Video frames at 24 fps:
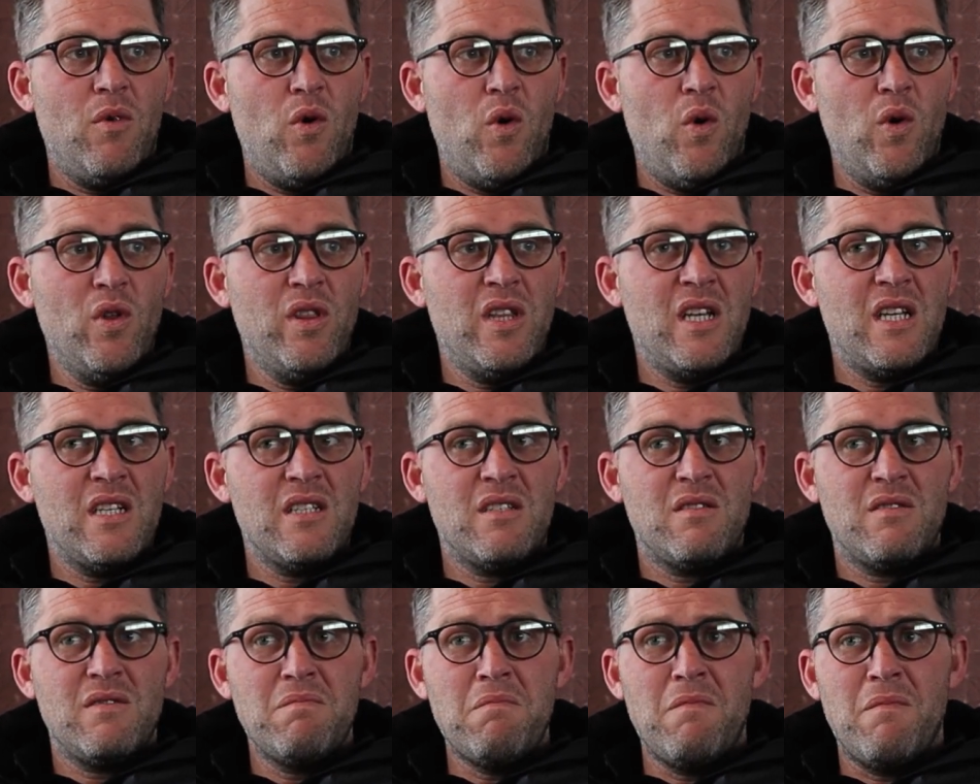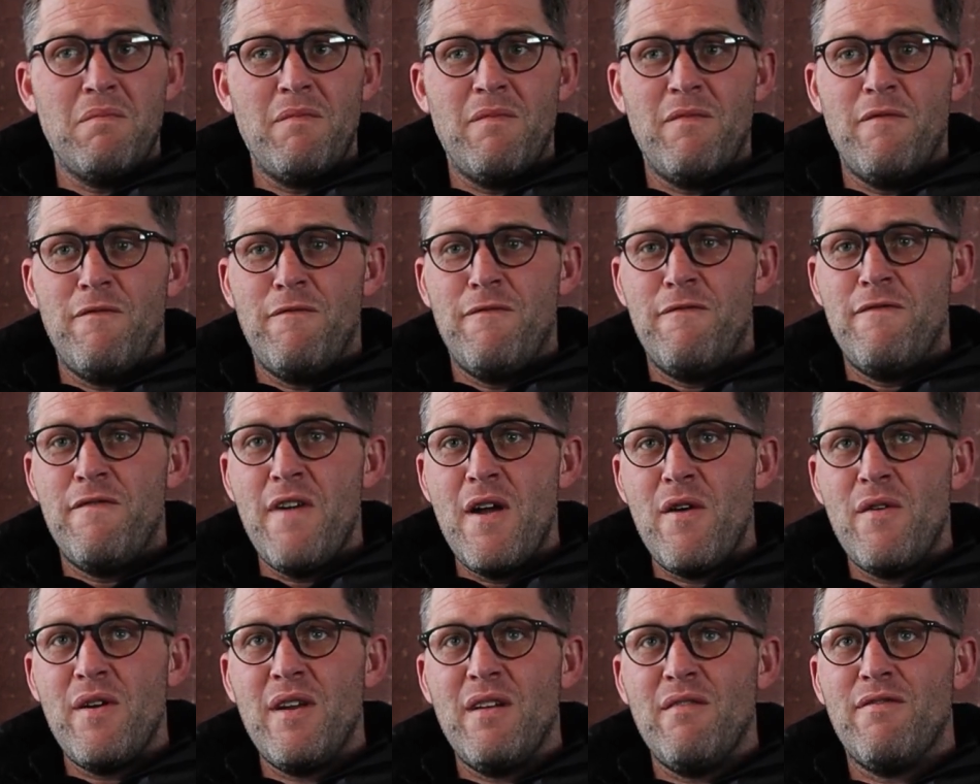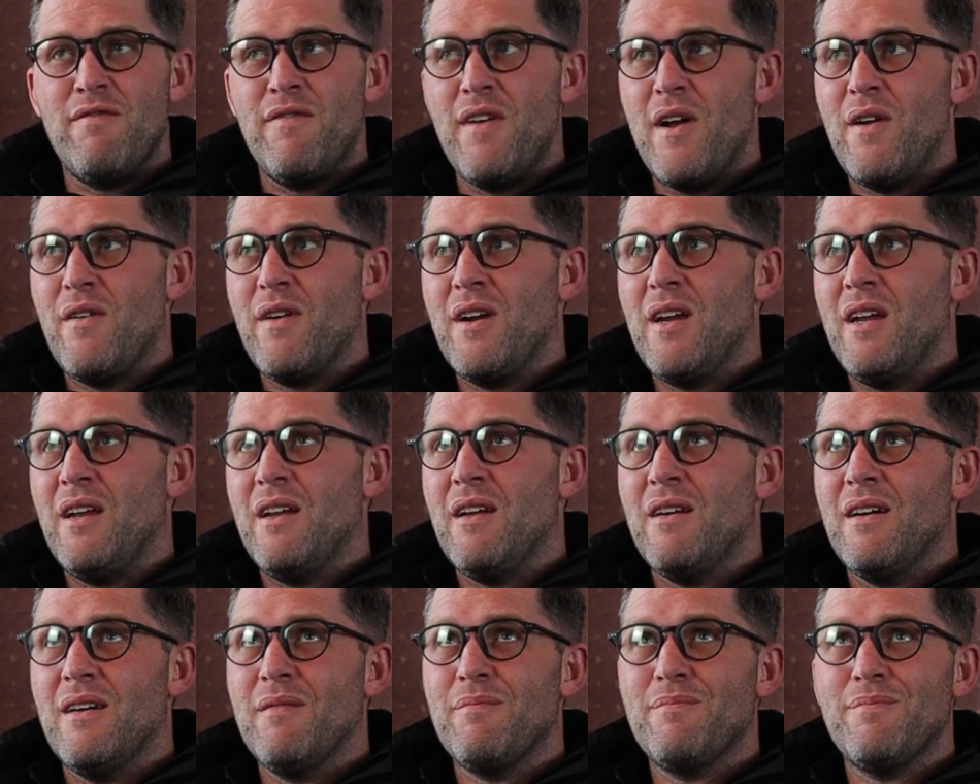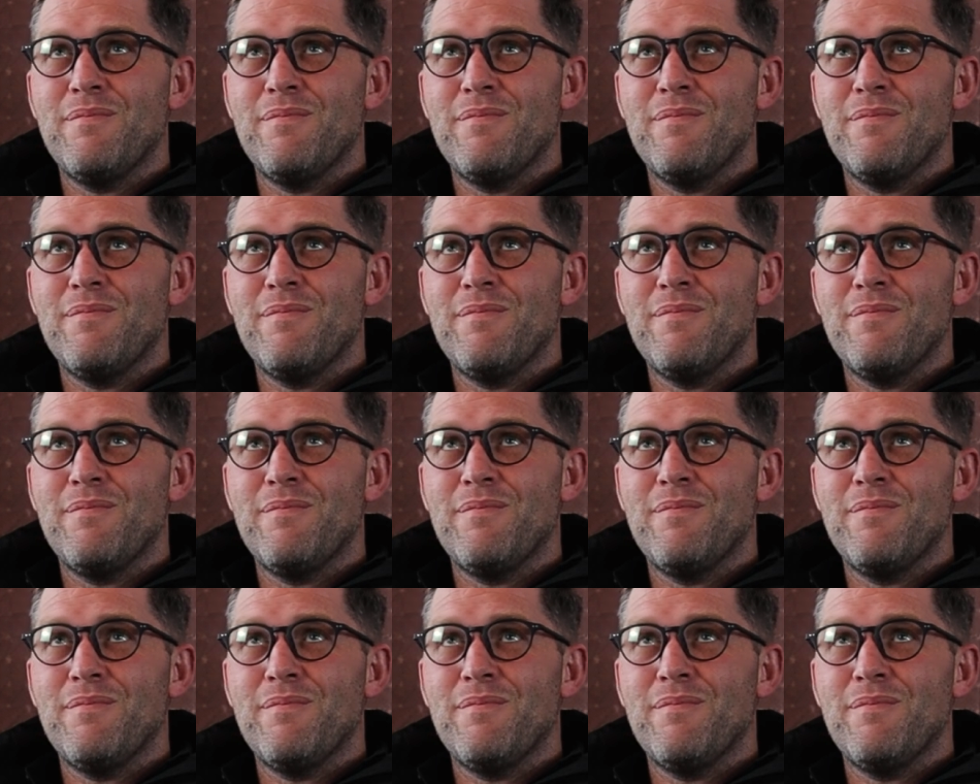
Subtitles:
all these very, very